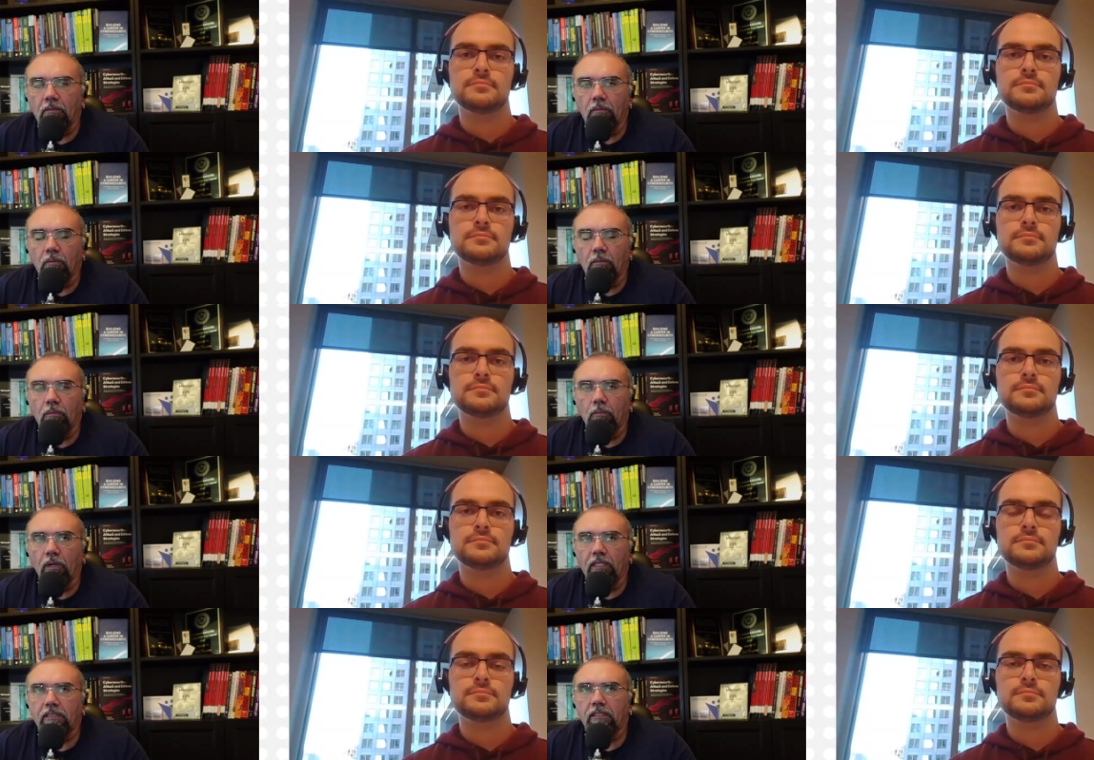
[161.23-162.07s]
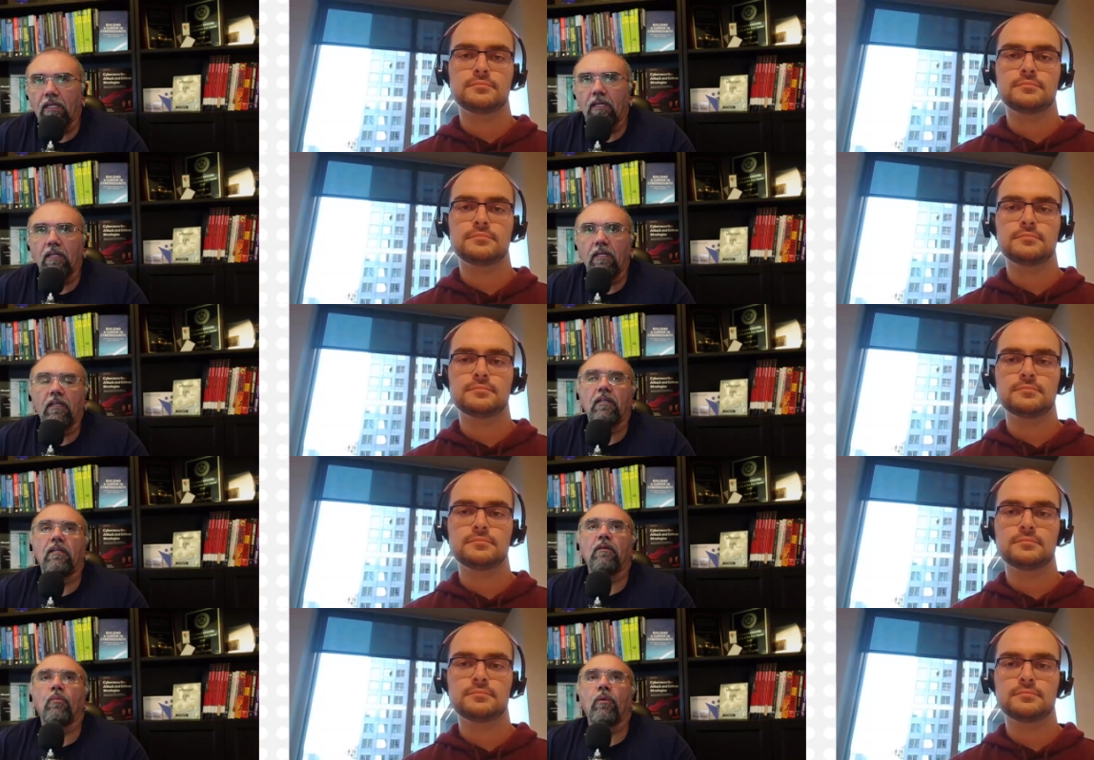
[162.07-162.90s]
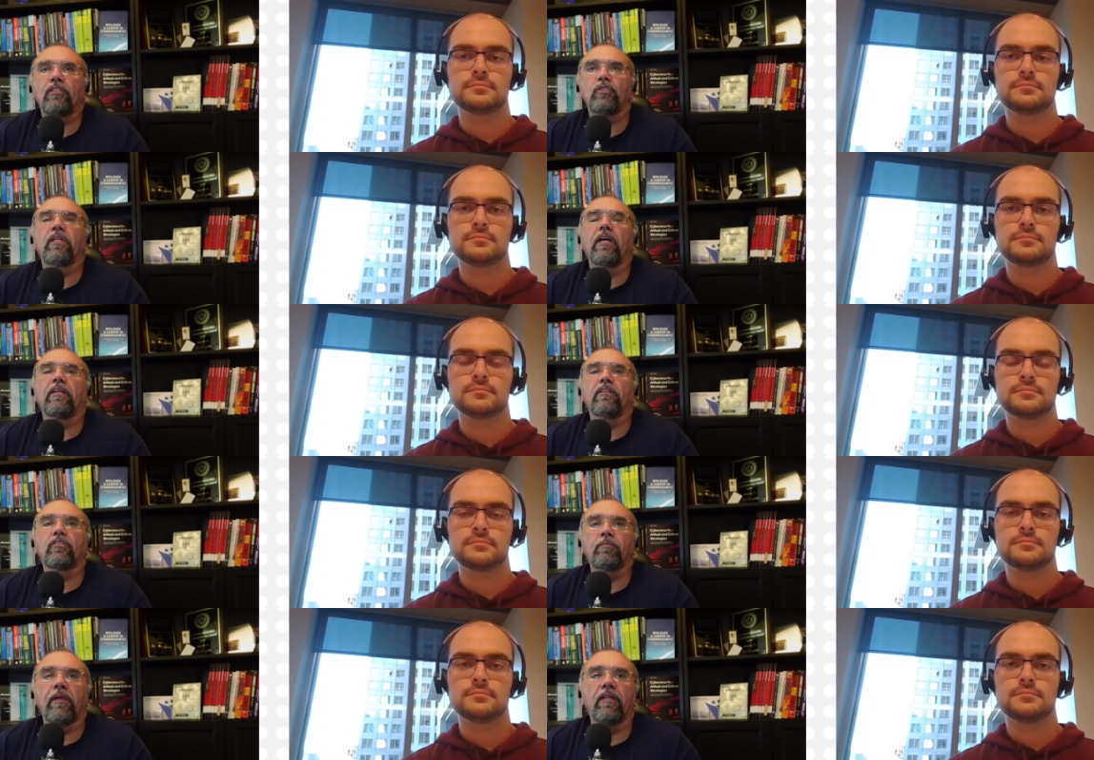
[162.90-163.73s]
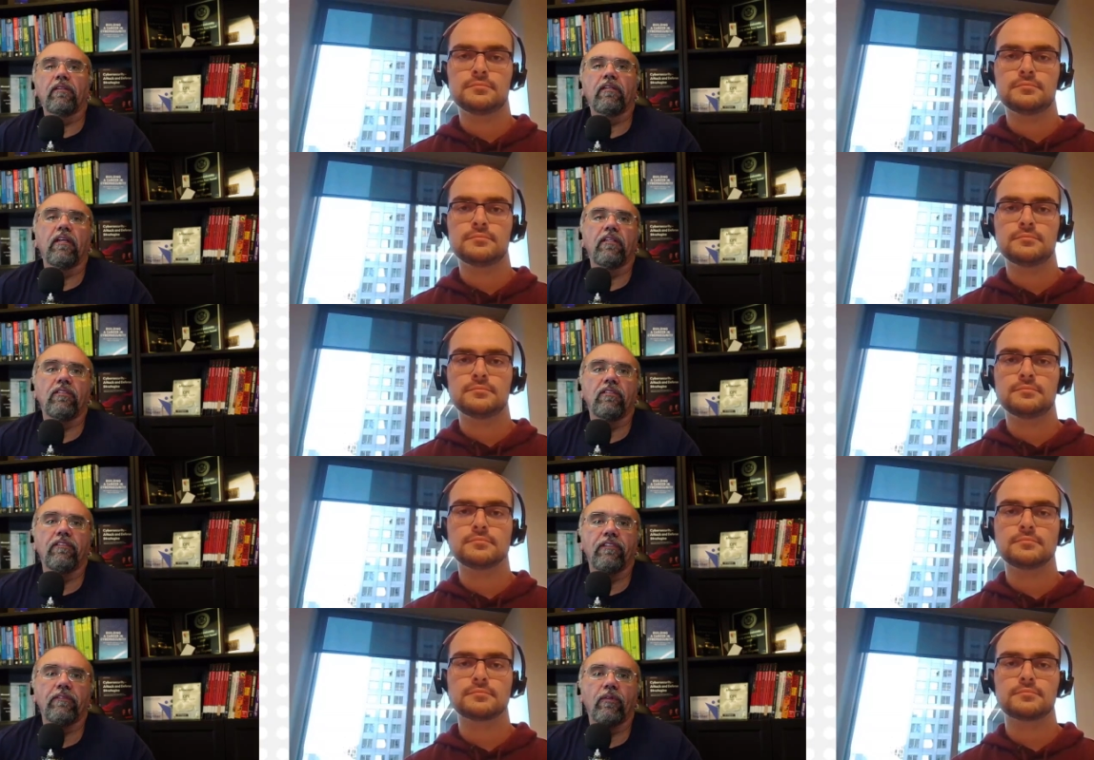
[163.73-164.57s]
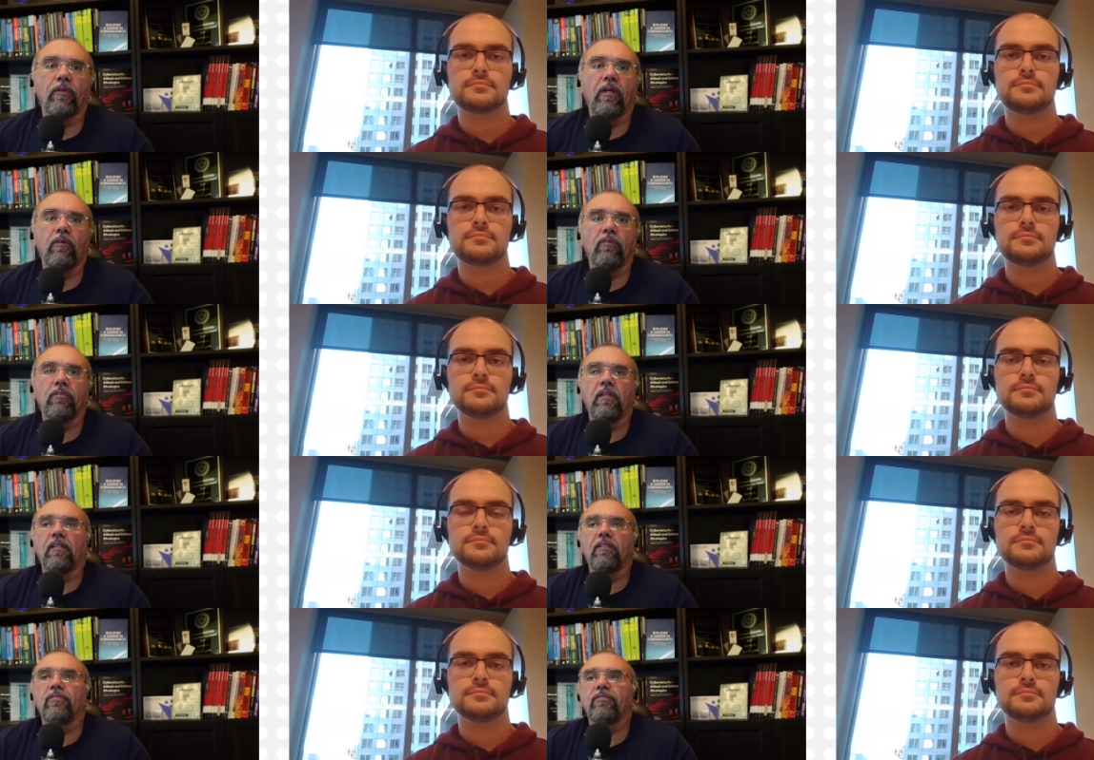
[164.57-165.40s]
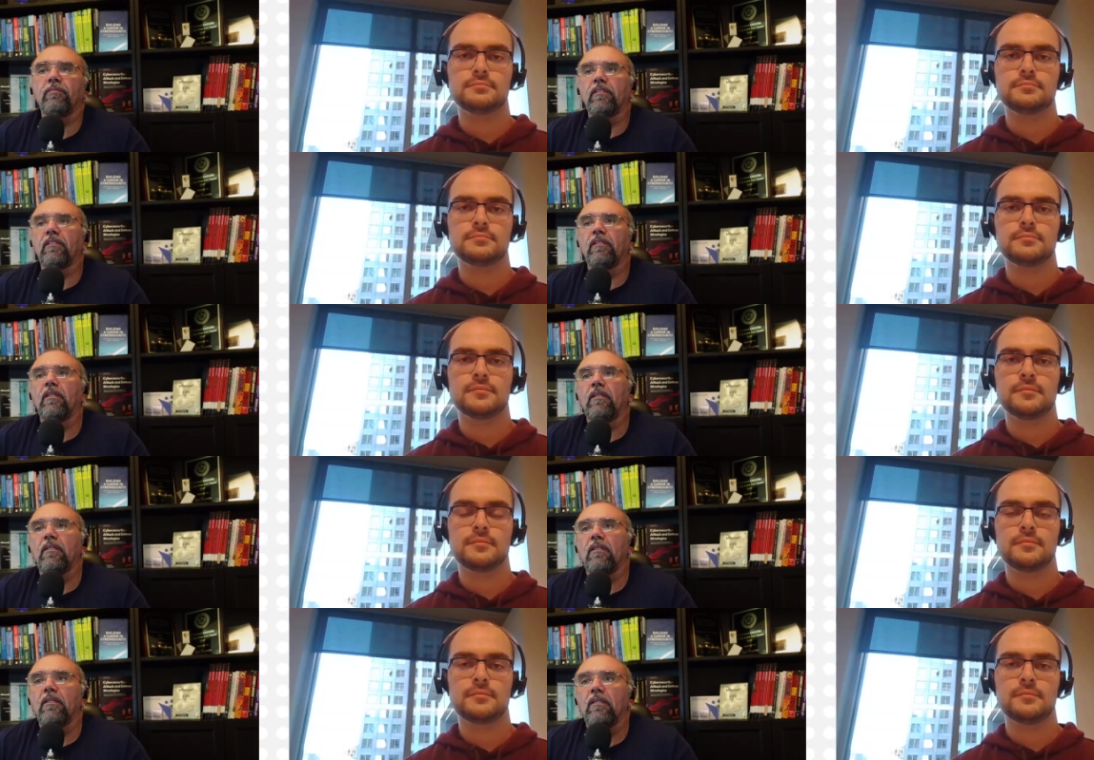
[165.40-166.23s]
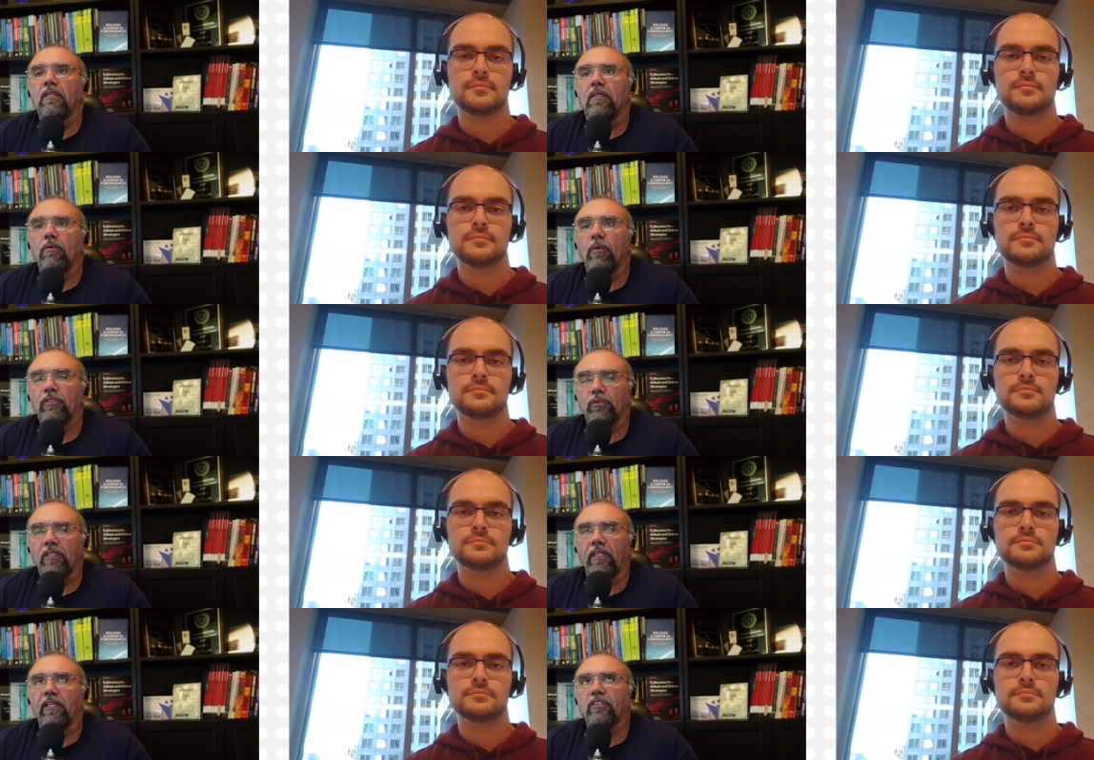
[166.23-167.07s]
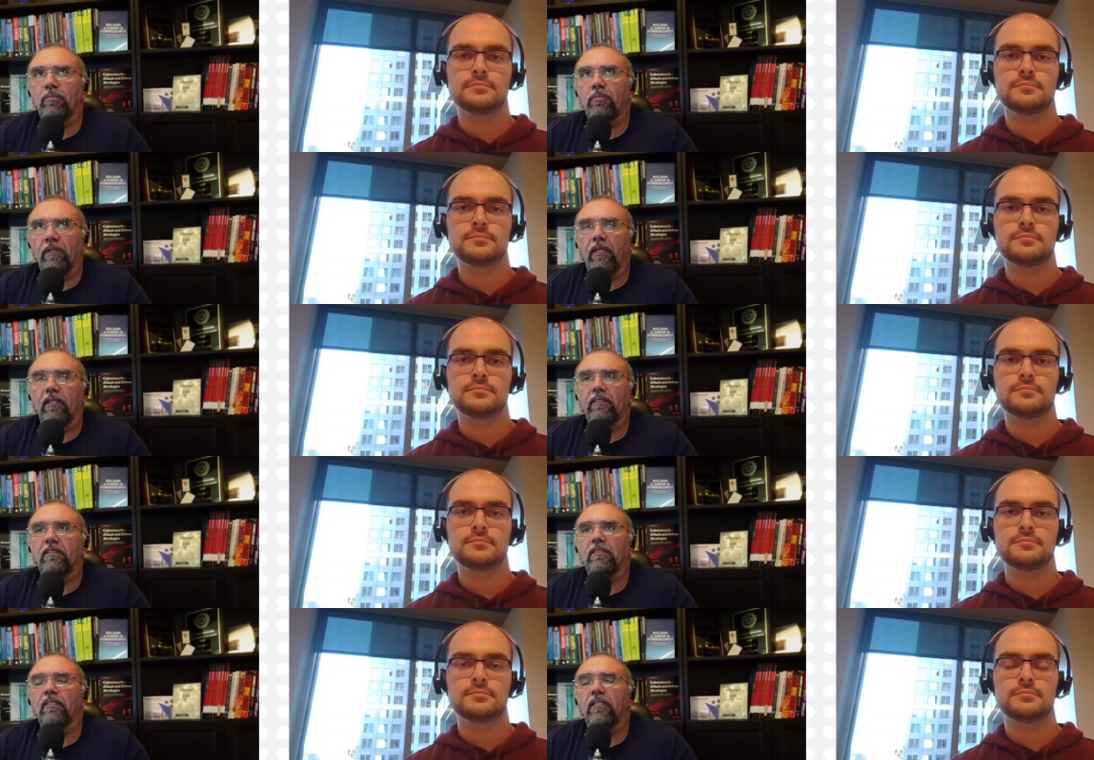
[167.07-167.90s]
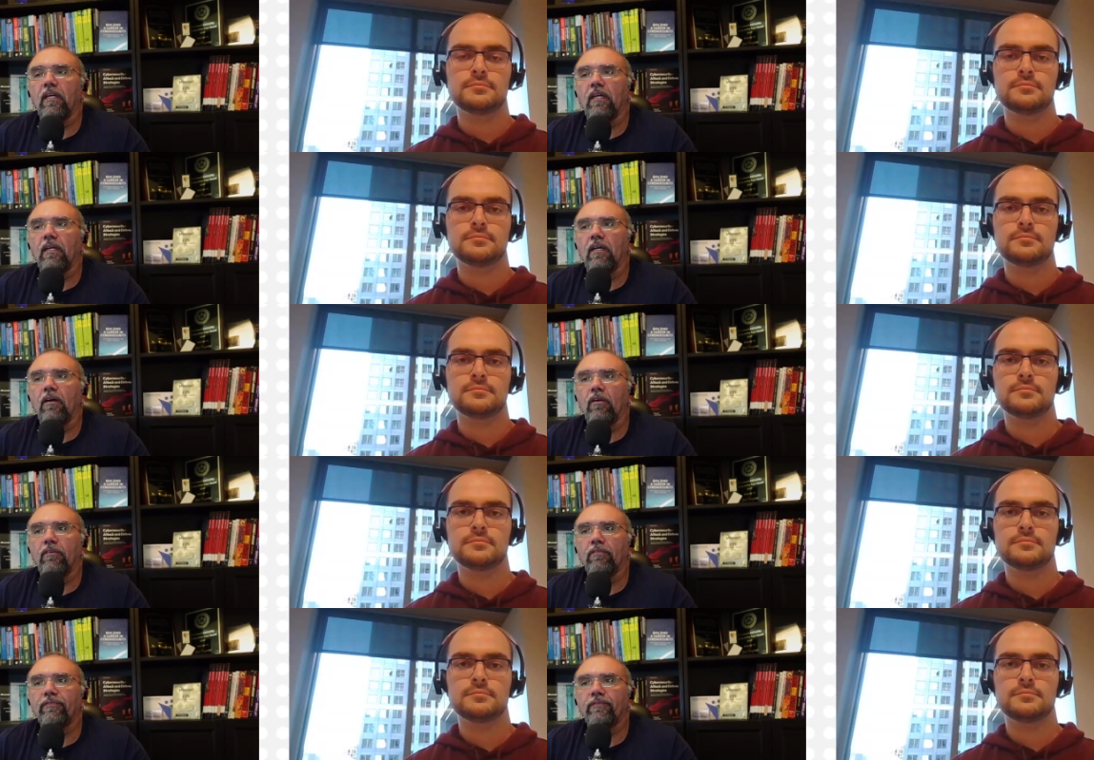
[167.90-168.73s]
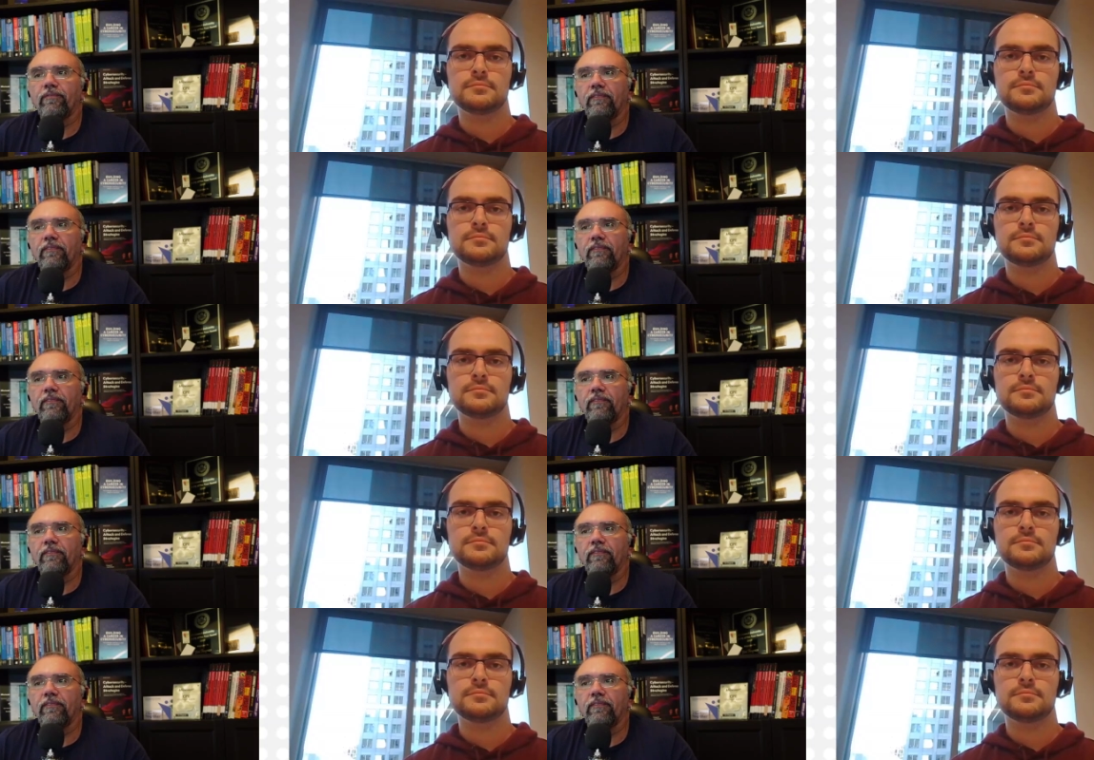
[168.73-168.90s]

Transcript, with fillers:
Speaker 1: what are what should I expect as a Cloud customer? What should I expect uh, of this